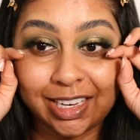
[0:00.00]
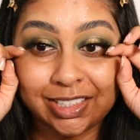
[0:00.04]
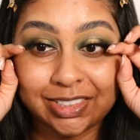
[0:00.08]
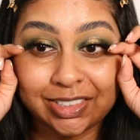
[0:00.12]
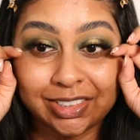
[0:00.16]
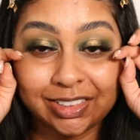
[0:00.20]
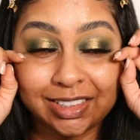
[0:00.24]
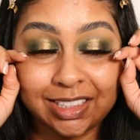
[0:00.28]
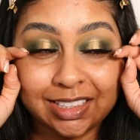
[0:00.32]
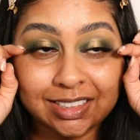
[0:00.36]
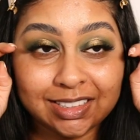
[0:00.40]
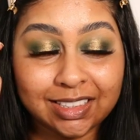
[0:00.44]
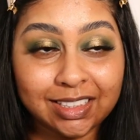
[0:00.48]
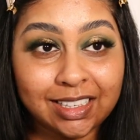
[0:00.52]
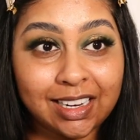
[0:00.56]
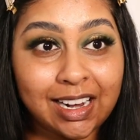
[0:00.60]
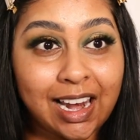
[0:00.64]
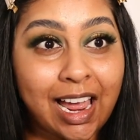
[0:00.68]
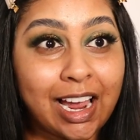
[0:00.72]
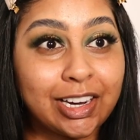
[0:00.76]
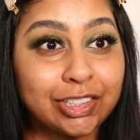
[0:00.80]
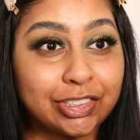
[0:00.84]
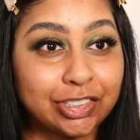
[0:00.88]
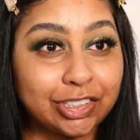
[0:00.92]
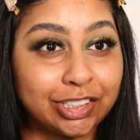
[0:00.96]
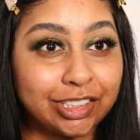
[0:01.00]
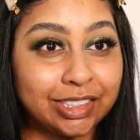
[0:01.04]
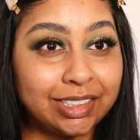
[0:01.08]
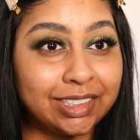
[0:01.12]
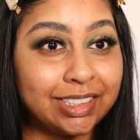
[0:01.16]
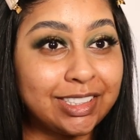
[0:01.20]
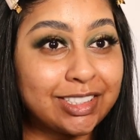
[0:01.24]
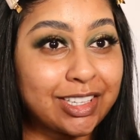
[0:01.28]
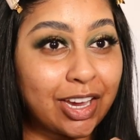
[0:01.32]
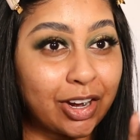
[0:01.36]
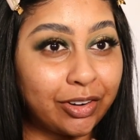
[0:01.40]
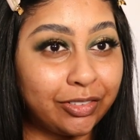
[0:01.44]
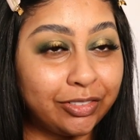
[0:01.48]
Okay, so these are the
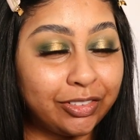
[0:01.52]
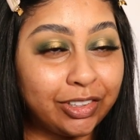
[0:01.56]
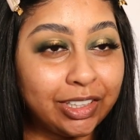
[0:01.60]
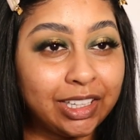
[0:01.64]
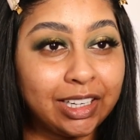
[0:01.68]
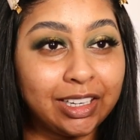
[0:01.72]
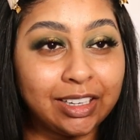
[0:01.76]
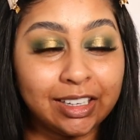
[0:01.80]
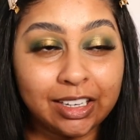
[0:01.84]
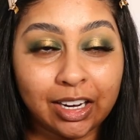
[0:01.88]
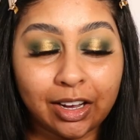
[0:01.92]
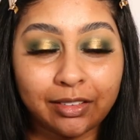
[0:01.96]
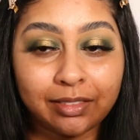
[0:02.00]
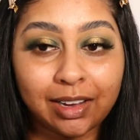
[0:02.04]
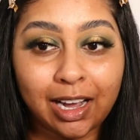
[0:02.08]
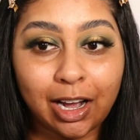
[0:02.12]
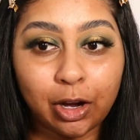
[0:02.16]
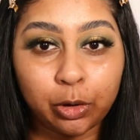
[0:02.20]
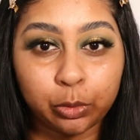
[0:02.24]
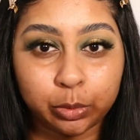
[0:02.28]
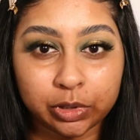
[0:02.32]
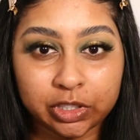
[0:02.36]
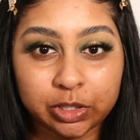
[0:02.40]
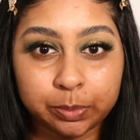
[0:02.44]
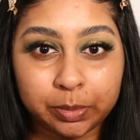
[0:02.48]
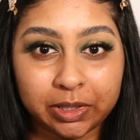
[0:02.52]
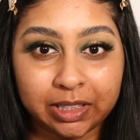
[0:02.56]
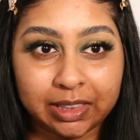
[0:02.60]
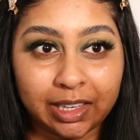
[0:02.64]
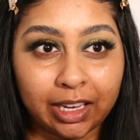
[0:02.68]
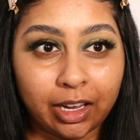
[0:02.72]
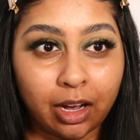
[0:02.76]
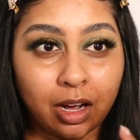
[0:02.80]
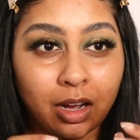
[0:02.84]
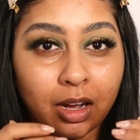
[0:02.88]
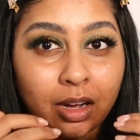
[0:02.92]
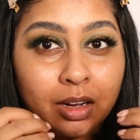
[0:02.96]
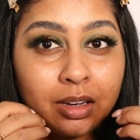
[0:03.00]
lashes. I really love how wispy
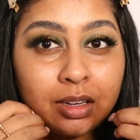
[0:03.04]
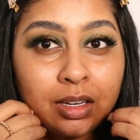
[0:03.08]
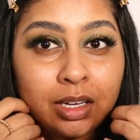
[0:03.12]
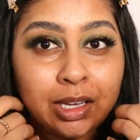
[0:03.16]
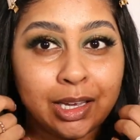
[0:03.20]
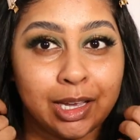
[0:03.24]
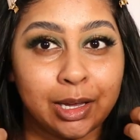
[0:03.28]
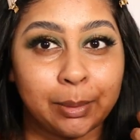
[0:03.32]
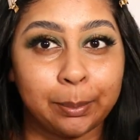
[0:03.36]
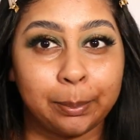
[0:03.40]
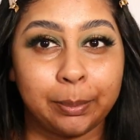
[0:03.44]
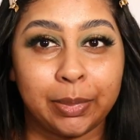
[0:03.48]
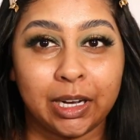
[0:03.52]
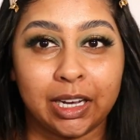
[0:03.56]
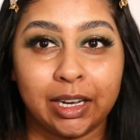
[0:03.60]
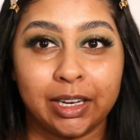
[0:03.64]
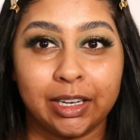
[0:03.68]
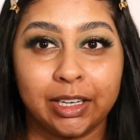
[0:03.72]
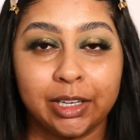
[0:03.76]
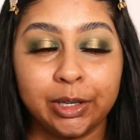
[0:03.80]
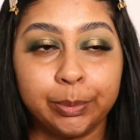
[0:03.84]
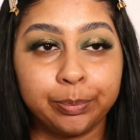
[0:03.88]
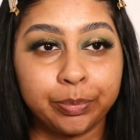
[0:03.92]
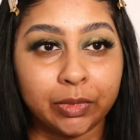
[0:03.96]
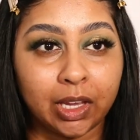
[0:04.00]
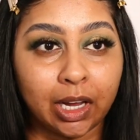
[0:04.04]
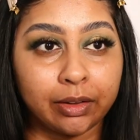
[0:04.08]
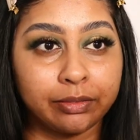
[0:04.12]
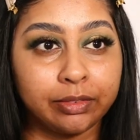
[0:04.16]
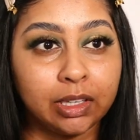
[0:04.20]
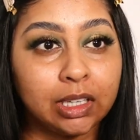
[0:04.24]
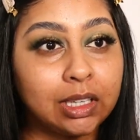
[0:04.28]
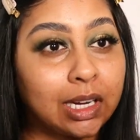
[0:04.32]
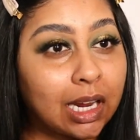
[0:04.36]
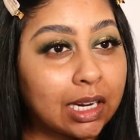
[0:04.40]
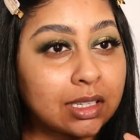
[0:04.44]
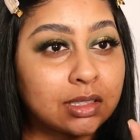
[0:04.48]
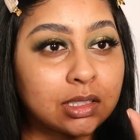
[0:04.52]
they are. But um, I
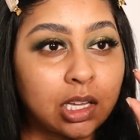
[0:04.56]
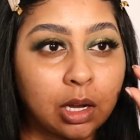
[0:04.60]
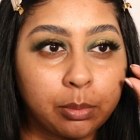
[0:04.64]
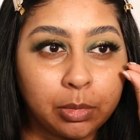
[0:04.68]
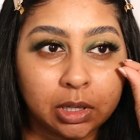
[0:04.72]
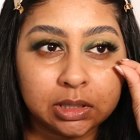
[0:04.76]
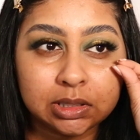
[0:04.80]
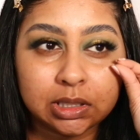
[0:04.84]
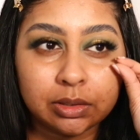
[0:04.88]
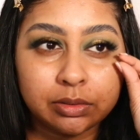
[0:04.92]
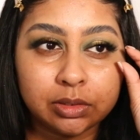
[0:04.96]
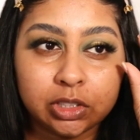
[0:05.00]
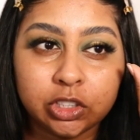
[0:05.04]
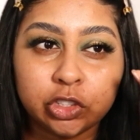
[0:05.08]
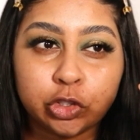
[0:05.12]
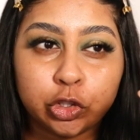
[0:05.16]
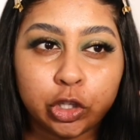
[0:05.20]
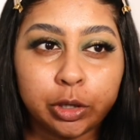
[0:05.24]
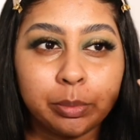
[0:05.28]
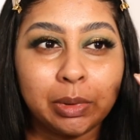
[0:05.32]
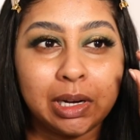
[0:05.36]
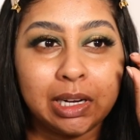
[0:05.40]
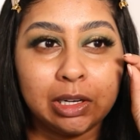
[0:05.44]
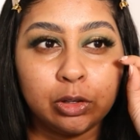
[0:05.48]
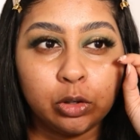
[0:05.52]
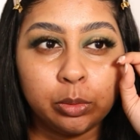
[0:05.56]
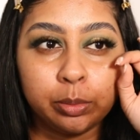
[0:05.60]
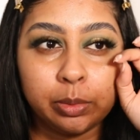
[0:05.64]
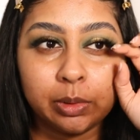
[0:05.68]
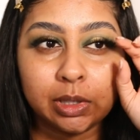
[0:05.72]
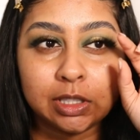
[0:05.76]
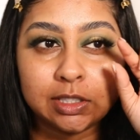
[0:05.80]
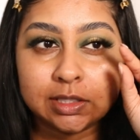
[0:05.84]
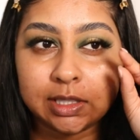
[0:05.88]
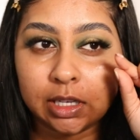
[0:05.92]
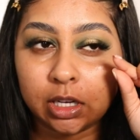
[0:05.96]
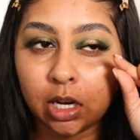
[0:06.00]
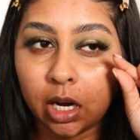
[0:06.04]
think next time I'll definitely trim a little bit
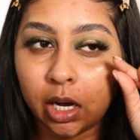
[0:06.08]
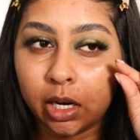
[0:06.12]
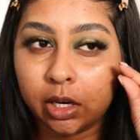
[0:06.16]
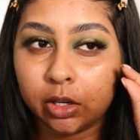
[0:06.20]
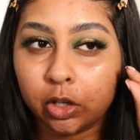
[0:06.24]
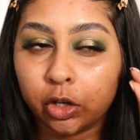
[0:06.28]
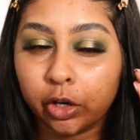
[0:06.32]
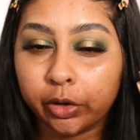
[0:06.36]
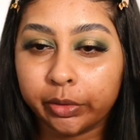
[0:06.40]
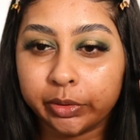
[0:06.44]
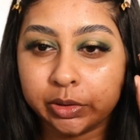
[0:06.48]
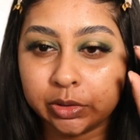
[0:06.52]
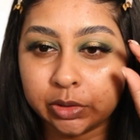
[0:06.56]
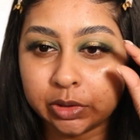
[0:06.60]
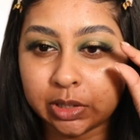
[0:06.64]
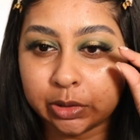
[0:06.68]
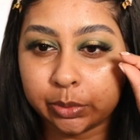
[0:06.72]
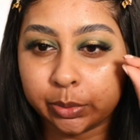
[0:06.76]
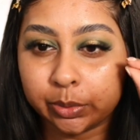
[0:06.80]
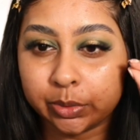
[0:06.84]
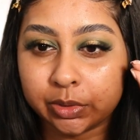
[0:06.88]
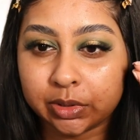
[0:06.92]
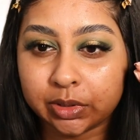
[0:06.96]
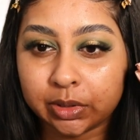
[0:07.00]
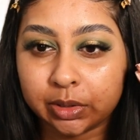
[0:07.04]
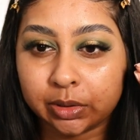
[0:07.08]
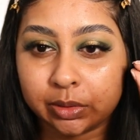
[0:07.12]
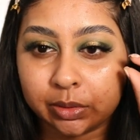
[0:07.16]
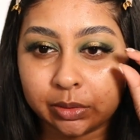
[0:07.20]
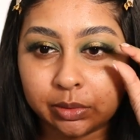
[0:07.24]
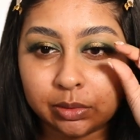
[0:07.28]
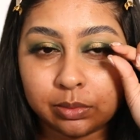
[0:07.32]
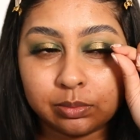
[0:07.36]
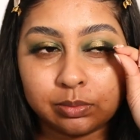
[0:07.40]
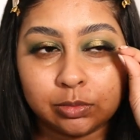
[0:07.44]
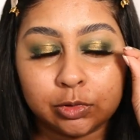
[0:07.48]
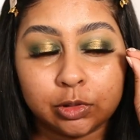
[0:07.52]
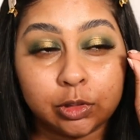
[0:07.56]
because they're kind of going towards the...
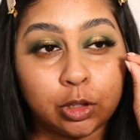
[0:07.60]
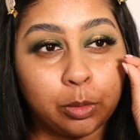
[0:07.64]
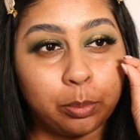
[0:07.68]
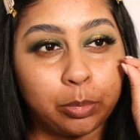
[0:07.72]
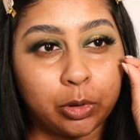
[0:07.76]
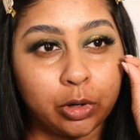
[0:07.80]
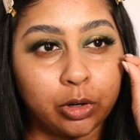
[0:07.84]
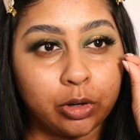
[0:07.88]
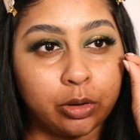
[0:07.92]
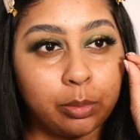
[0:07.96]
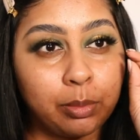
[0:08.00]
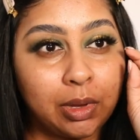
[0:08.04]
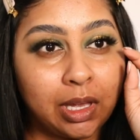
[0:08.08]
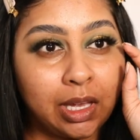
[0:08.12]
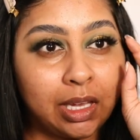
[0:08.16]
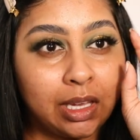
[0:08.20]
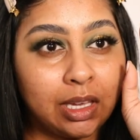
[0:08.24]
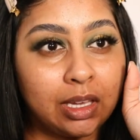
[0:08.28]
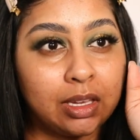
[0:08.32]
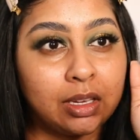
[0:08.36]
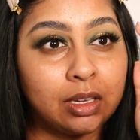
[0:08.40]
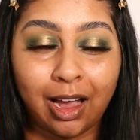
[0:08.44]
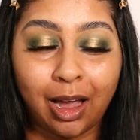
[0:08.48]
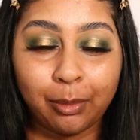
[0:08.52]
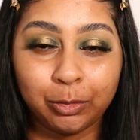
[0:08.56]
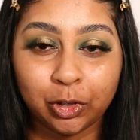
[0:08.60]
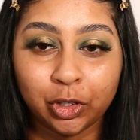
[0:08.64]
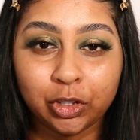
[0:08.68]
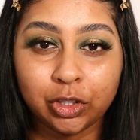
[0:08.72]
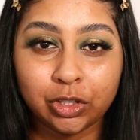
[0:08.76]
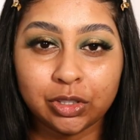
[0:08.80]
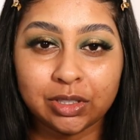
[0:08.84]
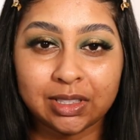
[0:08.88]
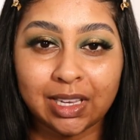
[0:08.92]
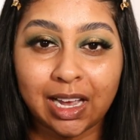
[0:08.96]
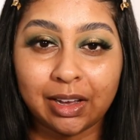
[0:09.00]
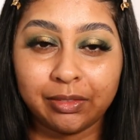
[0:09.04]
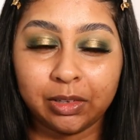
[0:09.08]
the bottom here. I'm not
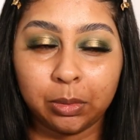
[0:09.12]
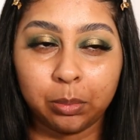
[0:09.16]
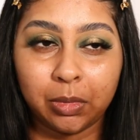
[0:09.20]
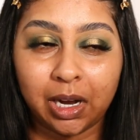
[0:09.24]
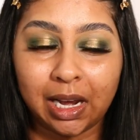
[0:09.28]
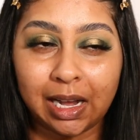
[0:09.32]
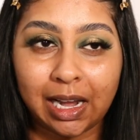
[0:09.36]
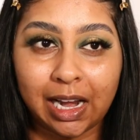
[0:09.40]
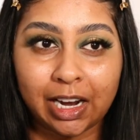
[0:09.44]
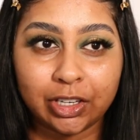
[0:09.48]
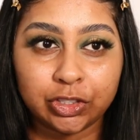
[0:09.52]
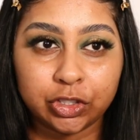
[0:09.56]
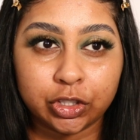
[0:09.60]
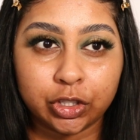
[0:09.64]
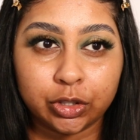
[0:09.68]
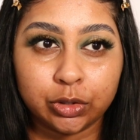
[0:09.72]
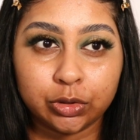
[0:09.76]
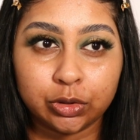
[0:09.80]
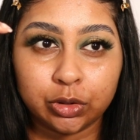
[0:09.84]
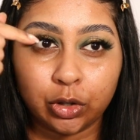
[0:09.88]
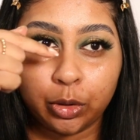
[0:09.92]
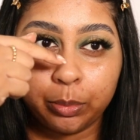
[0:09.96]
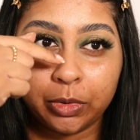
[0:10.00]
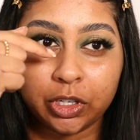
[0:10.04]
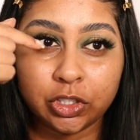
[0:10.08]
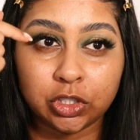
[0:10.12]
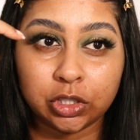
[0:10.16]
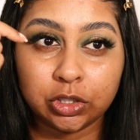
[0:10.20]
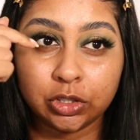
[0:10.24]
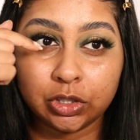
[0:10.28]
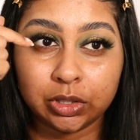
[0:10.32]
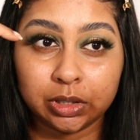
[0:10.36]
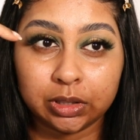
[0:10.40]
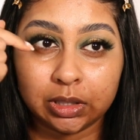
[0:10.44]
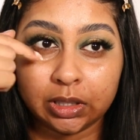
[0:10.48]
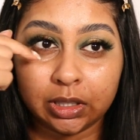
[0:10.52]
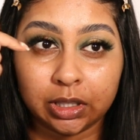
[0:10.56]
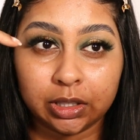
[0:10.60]
used to having my lash go so much
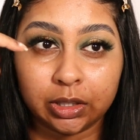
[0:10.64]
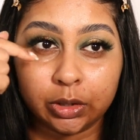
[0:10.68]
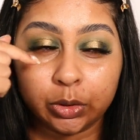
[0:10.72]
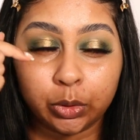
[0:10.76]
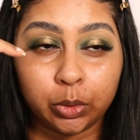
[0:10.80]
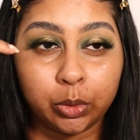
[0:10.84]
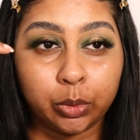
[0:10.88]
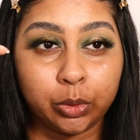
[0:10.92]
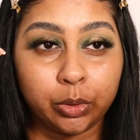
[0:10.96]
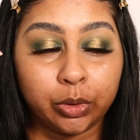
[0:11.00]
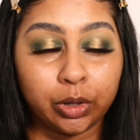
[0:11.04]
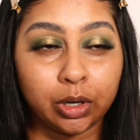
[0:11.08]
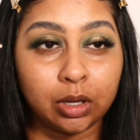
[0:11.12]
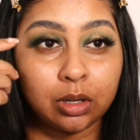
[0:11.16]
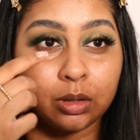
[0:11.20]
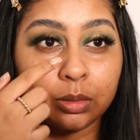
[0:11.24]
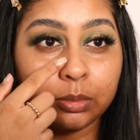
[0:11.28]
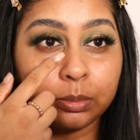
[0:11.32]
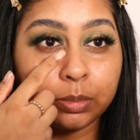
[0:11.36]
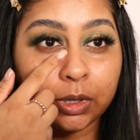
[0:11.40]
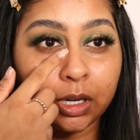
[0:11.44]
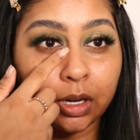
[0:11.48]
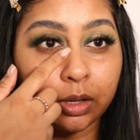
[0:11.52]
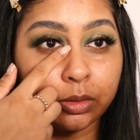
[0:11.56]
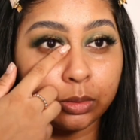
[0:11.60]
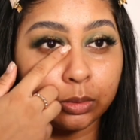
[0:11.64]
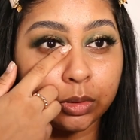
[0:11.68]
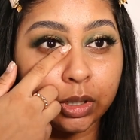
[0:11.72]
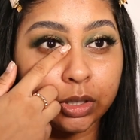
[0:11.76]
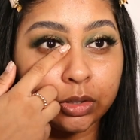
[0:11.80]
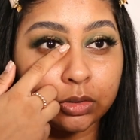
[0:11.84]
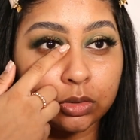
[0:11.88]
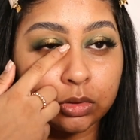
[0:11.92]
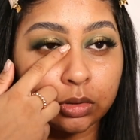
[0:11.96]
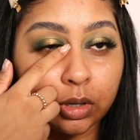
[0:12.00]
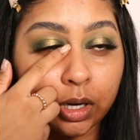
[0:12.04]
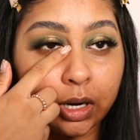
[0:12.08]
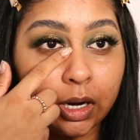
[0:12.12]
into the inner corner, but I thought
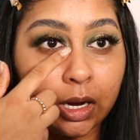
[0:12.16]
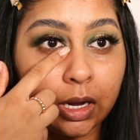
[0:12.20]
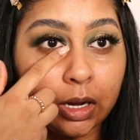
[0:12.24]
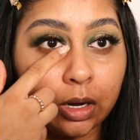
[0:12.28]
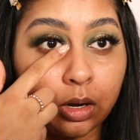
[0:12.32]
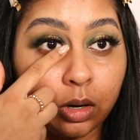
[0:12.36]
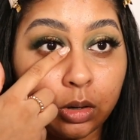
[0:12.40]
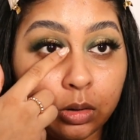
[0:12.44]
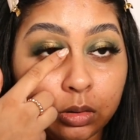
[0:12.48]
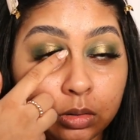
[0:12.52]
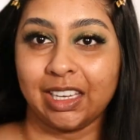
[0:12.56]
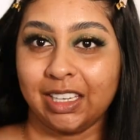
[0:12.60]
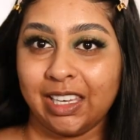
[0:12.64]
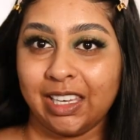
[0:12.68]
I'd try it out.